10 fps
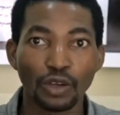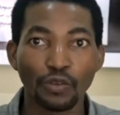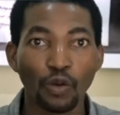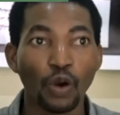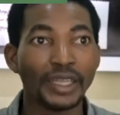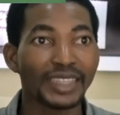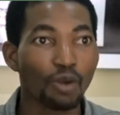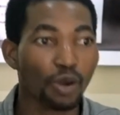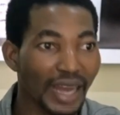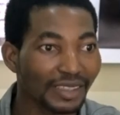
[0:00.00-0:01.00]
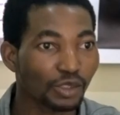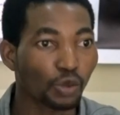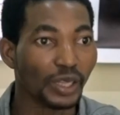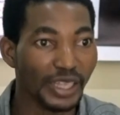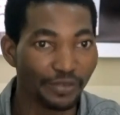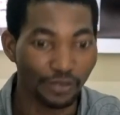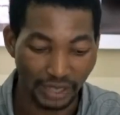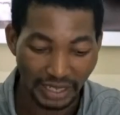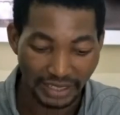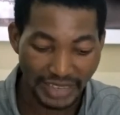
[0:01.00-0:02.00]
for Nigerian workers to live.
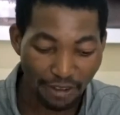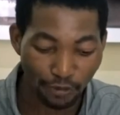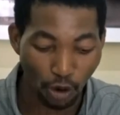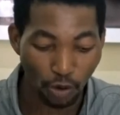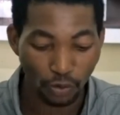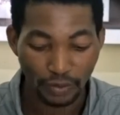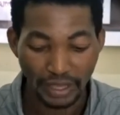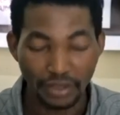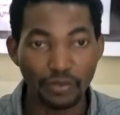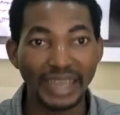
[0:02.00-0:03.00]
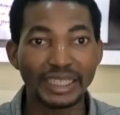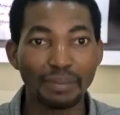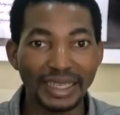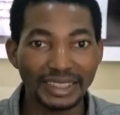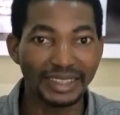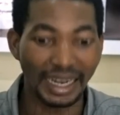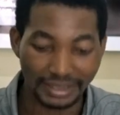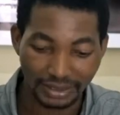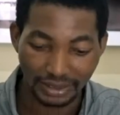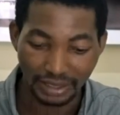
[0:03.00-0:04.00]
Therefore, we are demanding that
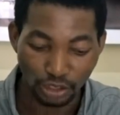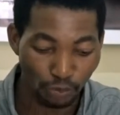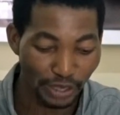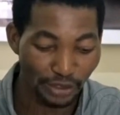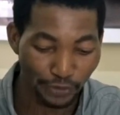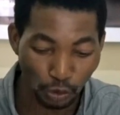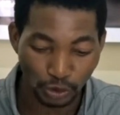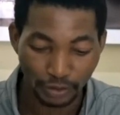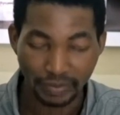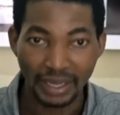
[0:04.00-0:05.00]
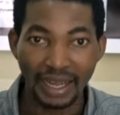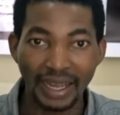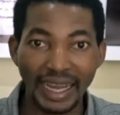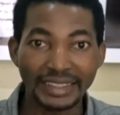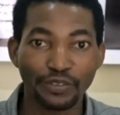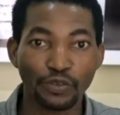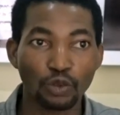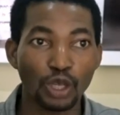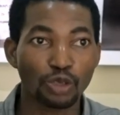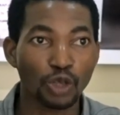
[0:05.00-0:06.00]
it should be reviewed and
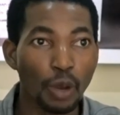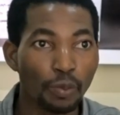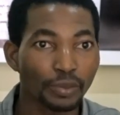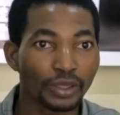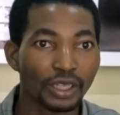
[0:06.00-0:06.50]
to a sum